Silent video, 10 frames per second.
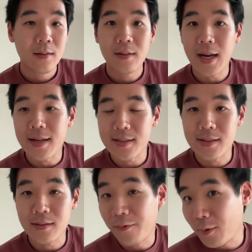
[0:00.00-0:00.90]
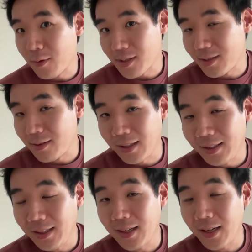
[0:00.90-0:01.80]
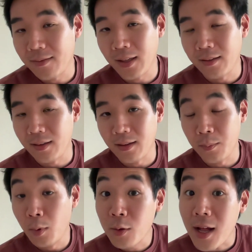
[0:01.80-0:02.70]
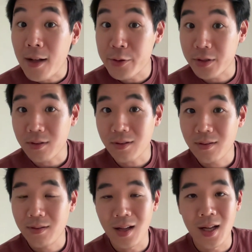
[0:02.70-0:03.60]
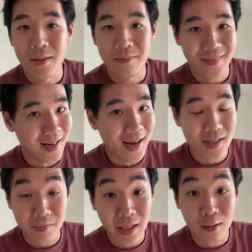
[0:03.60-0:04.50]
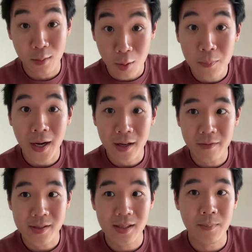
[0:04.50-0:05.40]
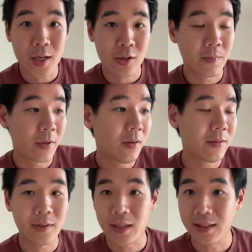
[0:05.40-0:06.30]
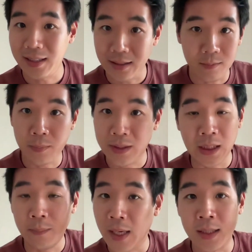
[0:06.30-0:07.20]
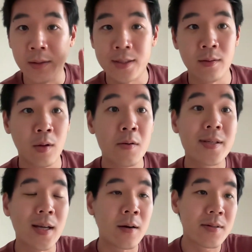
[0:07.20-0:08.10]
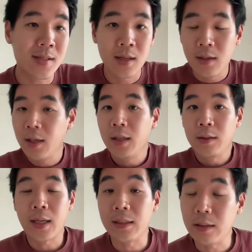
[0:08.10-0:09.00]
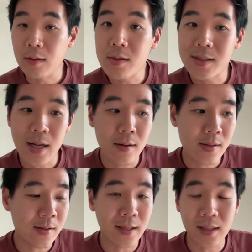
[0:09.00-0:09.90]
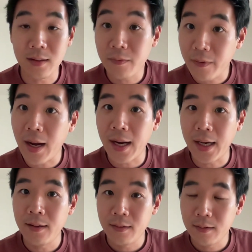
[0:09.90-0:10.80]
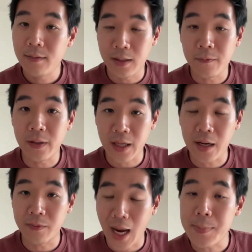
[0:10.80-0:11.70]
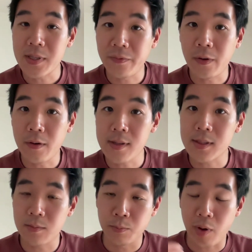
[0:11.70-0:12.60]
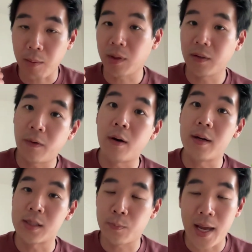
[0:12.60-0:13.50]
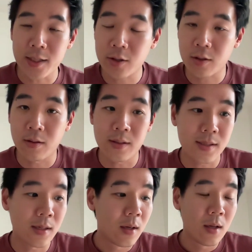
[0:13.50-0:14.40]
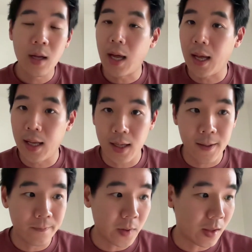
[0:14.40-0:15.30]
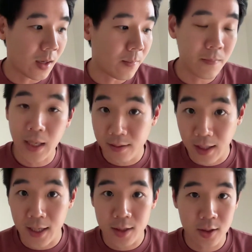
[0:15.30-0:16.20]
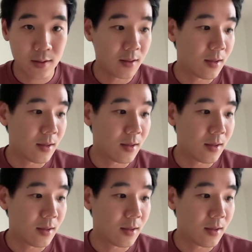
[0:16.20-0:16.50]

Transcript: there's, of course, you can hear that in the monoculture, that has very low biodiversity measurable. You can hear barely no sounds. You can use sounds to identify different kind of types of forests: primary forests, pastures, plantations,